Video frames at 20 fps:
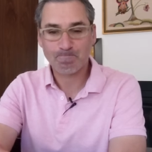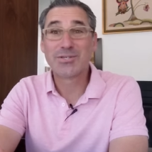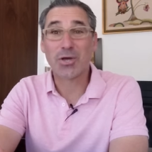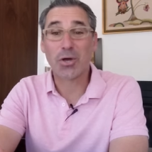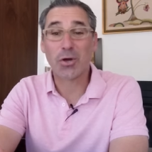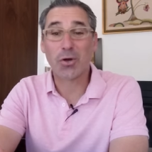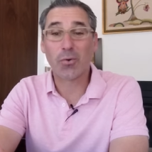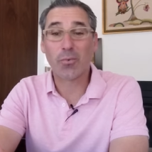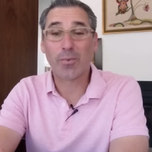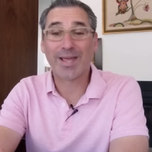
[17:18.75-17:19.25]

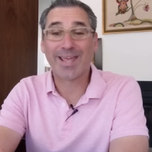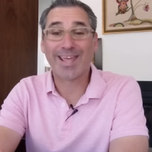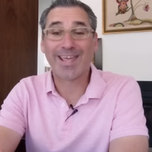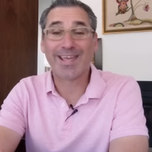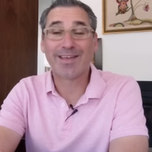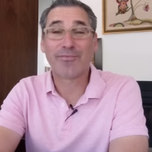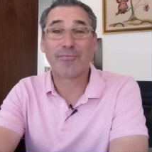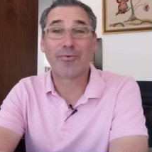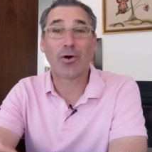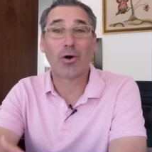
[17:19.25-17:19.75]
So
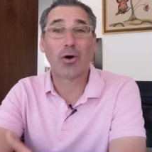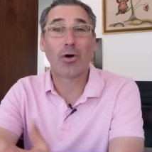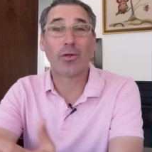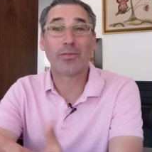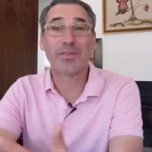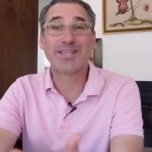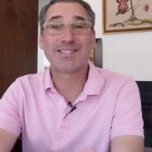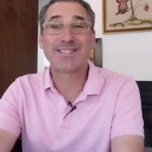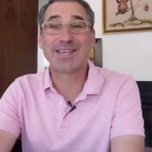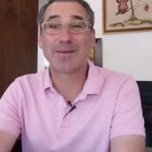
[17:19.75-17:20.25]
if all
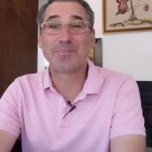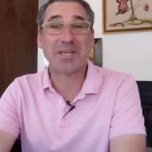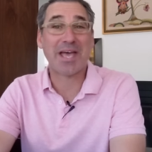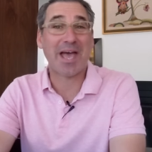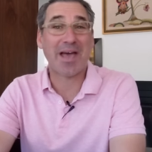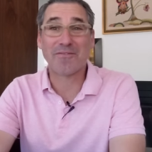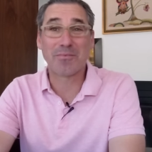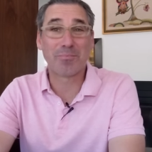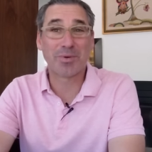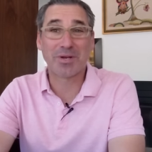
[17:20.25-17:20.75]
these tips
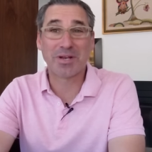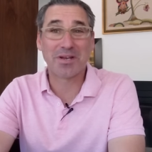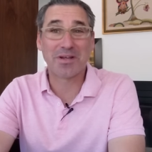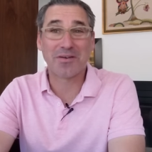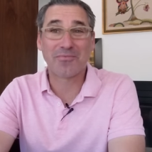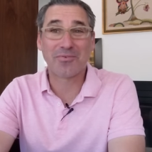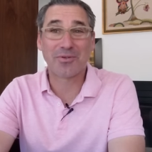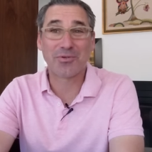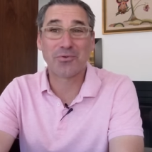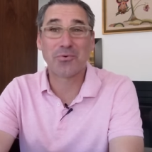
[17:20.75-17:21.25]
haven't been
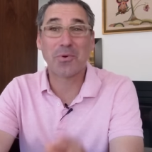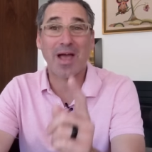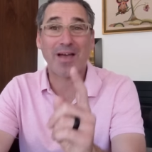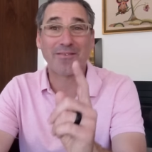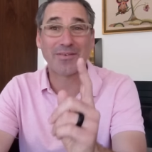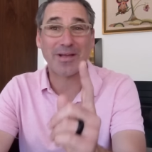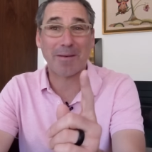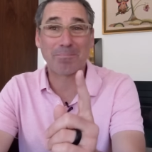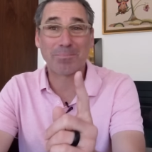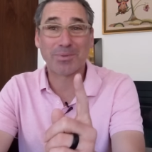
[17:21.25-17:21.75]
enough for you,
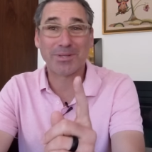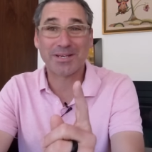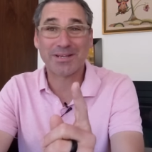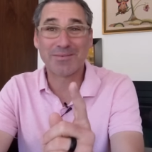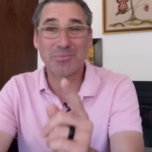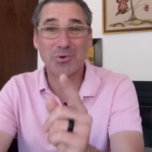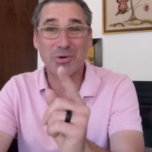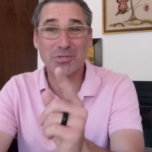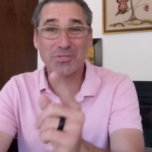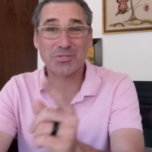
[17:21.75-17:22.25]
I've got plenty
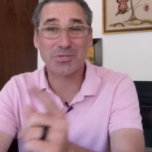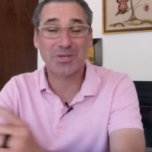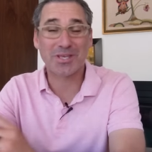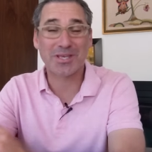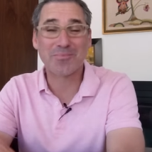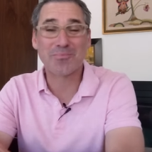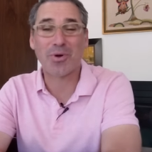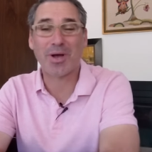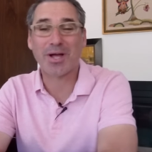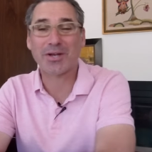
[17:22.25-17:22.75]
more, so
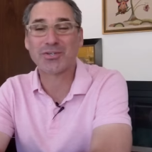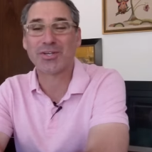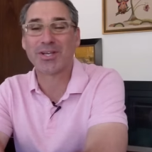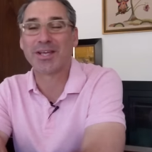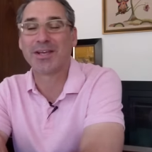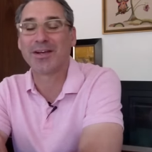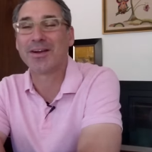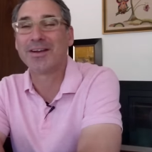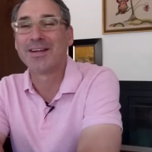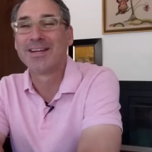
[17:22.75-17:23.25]
keep watching
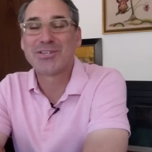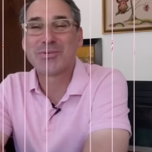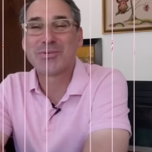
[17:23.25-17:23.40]
here.